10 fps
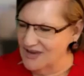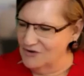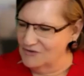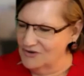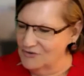
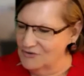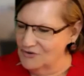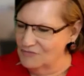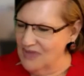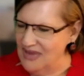
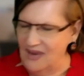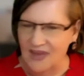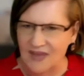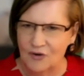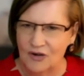you're making
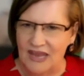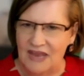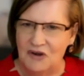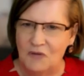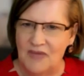it
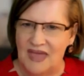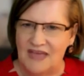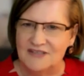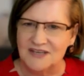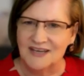Orlando
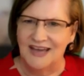based.